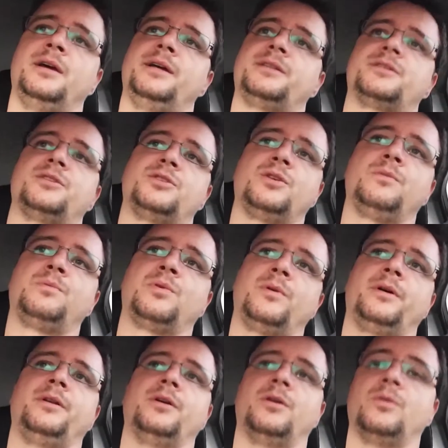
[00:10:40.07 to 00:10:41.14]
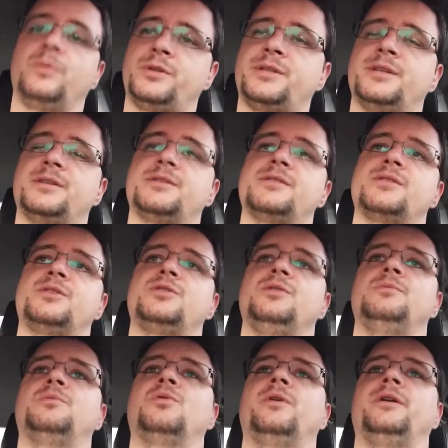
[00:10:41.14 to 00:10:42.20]
It's a 2.0, which this is a
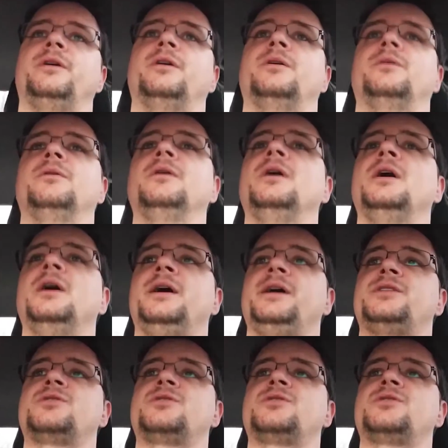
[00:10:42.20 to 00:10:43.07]
2.0.